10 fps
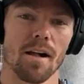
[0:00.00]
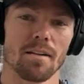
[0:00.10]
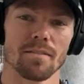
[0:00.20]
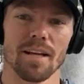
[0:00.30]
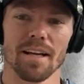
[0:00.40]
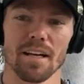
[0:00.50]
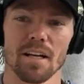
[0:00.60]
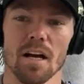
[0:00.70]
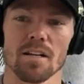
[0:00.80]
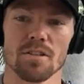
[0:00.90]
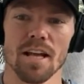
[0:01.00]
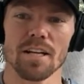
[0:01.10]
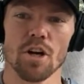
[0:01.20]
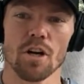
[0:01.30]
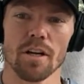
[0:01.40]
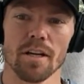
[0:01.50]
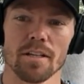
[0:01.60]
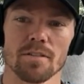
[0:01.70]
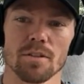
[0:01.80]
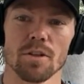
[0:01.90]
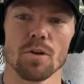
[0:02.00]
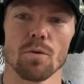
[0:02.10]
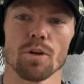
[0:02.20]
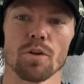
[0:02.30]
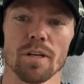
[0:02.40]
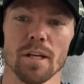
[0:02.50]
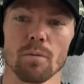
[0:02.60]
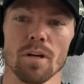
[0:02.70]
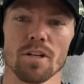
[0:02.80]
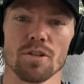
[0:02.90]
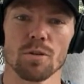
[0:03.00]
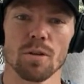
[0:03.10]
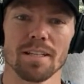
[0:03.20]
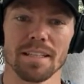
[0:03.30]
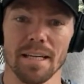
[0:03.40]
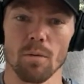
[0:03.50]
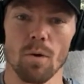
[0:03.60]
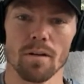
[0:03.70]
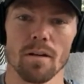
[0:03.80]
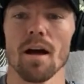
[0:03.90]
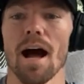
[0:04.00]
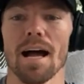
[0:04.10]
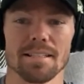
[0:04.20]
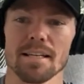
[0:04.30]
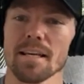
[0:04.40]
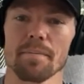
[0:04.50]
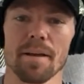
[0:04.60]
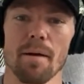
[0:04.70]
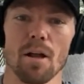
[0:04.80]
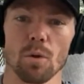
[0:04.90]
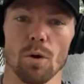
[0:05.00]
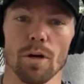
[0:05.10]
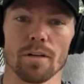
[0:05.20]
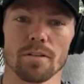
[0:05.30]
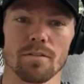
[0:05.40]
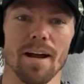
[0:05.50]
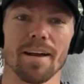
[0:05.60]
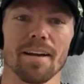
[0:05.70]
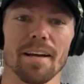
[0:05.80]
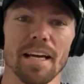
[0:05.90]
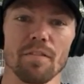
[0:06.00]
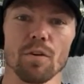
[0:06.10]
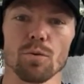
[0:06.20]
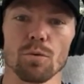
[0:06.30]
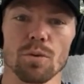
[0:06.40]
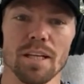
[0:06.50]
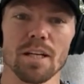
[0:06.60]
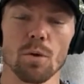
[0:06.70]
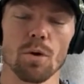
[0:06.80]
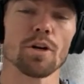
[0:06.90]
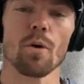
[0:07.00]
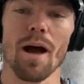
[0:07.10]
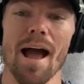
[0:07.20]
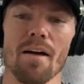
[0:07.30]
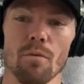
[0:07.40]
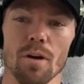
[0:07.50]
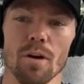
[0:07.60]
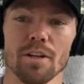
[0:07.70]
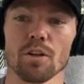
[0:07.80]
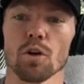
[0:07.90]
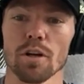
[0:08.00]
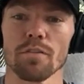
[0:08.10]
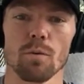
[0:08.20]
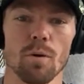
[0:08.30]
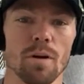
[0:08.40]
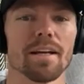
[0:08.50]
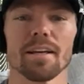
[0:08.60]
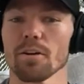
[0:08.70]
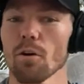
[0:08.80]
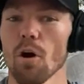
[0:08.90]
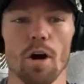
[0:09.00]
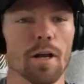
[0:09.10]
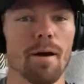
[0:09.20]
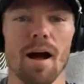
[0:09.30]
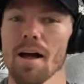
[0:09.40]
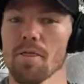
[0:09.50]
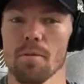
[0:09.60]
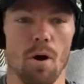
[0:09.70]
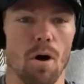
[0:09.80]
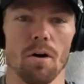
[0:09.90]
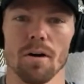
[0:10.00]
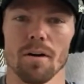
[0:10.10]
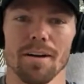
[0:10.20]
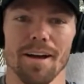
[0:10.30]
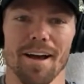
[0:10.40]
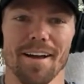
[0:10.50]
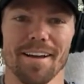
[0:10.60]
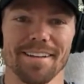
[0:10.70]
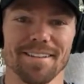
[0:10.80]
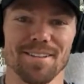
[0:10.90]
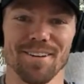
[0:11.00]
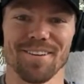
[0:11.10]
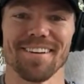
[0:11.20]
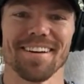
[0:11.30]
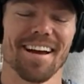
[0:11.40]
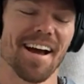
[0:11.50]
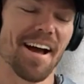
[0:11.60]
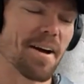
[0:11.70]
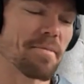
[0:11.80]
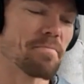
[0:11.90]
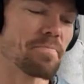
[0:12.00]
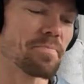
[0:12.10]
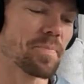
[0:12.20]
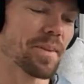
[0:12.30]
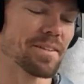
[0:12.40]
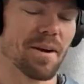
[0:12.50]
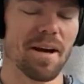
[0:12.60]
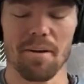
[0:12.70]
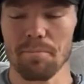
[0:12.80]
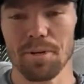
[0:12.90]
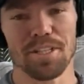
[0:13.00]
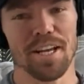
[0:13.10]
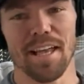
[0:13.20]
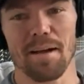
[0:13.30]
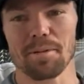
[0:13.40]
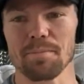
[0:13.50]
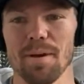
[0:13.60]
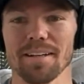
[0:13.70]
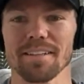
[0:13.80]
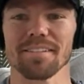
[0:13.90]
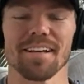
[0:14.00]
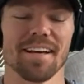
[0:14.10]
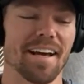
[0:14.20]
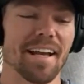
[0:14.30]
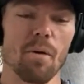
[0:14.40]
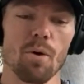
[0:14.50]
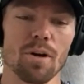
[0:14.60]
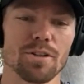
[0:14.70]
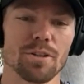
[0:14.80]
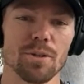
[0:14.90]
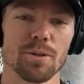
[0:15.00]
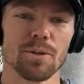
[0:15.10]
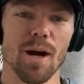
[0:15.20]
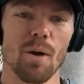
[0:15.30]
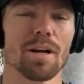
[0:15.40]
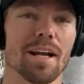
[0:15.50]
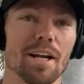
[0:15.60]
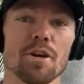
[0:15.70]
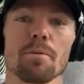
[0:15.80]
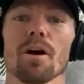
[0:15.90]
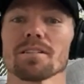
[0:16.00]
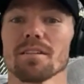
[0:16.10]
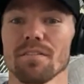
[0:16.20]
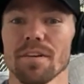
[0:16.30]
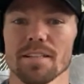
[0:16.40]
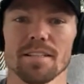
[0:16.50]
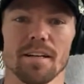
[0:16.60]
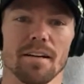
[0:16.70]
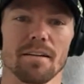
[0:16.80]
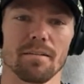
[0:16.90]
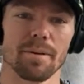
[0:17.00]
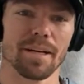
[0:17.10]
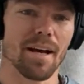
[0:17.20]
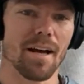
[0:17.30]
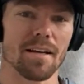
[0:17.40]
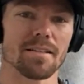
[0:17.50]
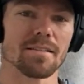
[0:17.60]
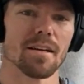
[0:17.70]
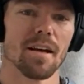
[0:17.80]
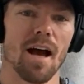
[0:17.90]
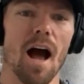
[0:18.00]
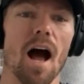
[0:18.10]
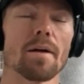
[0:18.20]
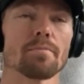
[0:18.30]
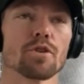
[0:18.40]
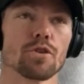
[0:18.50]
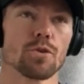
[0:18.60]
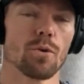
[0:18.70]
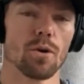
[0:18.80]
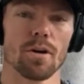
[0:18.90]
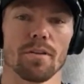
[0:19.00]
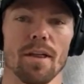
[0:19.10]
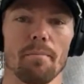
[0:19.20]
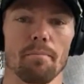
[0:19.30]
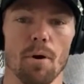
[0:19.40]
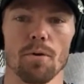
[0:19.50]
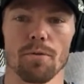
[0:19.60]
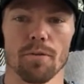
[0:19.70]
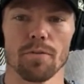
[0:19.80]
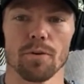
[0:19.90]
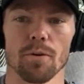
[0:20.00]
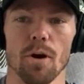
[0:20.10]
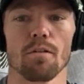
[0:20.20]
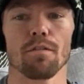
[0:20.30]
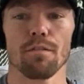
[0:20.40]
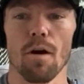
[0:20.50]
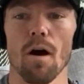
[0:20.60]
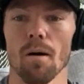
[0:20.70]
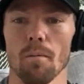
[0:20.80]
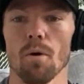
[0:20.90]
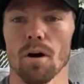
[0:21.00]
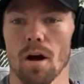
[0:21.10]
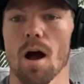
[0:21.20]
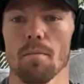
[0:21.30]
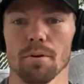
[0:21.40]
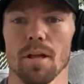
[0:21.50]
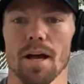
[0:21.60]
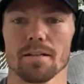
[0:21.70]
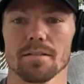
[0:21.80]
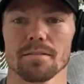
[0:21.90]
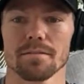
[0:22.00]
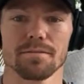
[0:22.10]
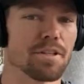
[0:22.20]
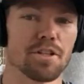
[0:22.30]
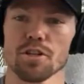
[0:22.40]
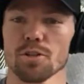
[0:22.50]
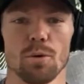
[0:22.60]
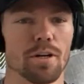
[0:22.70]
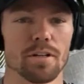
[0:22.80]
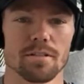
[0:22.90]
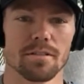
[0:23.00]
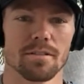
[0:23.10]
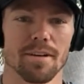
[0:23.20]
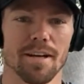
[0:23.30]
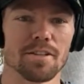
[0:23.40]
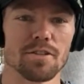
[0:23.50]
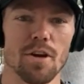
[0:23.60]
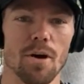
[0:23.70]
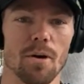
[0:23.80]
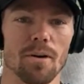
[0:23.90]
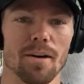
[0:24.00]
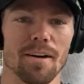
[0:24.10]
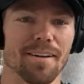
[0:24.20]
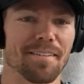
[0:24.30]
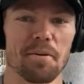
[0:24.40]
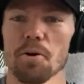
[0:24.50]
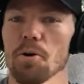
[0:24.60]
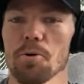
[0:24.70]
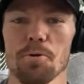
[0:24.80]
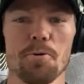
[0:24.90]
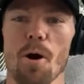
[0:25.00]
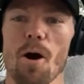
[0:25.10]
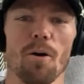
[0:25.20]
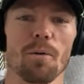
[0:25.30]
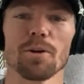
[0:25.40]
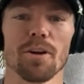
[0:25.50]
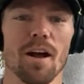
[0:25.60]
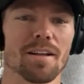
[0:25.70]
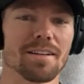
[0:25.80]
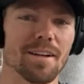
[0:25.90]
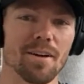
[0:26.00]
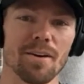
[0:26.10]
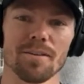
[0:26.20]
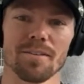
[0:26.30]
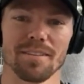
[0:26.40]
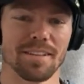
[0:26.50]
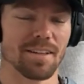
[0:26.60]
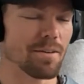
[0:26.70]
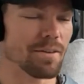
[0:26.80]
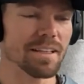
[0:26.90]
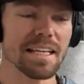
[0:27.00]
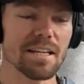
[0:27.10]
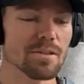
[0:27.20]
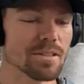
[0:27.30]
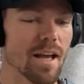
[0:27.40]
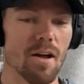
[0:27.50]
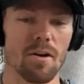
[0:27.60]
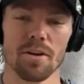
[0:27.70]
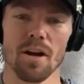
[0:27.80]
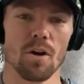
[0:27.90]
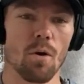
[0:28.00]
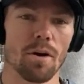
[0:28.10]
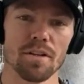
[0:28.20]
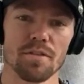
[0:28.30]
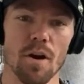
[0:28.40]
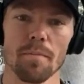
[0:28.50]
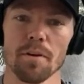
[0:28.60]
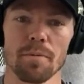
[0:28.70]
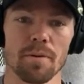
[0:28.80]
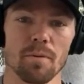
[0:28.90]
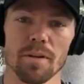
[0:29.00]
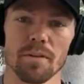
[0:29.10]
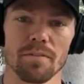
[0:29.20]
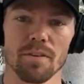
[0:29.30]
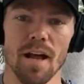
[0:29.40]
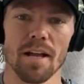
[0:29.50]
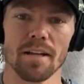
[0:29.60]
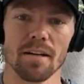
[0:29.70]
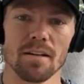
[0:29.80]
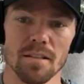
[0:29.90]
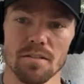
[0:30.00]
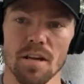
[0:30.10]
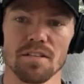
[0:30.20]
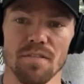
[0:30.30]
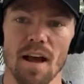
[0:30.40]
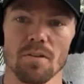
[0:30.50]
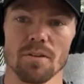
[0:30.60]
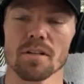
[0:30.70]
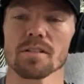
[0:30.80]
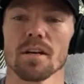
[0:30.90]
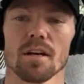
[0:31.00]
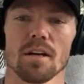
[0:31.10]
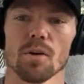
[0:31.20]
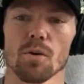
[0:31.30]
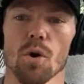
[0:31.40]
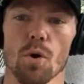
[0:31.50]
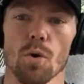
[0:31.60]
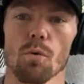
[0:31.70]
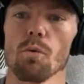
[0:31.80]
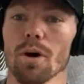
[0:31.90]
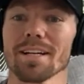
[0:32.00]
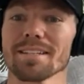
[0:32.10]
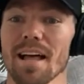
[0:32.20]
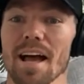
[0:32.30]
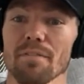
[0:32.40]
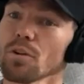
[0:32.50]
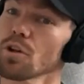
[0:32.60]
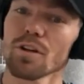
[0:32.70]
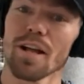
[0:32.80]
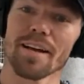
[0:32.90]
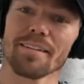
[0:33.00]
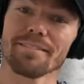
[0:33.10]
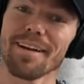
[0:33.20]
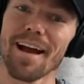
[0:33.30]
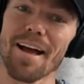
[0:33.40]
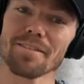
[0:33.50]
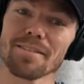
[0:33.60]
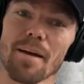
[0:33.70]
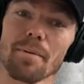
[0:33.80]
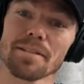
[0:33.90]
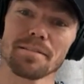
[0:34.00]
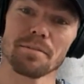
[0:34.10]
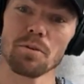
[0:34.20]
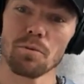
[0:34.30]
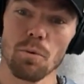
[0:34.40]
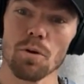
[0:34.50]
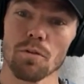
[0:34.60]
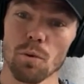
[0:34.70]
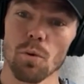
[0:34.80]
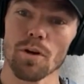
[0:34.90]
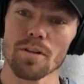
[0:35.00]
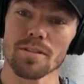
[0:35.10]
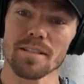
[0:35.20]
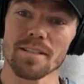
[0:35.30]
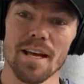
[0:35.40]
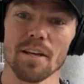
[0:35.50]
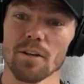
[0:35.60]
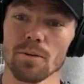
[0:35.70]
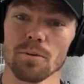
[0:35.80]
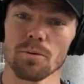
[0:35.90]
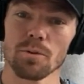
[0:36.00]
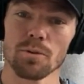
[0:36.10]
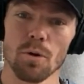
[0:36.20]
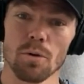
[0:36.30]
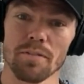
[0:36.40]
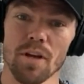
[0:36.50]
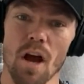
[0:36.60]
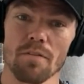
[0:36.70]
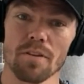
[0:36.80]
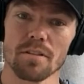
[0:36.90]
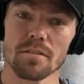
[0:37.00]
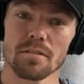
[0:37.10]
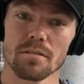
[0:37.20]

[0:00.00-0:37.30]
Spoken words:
like guns are like tourniquets. When you need one, it's too late to get one. I say the same thing about lawyers, right? If you need a lawyer, don't have one, and you're looking for one, you're already behind the ball. And so I appreciate that perspective. And I want to kind of jump across the fence here, because I'm sure that both of you are far more complex than just lawyers. And so when you're not, legal scale, you're not growing this firm that you've been with for 9 years as founders, what does life look like outside? Because the world of lawyers is that you don't leave the office.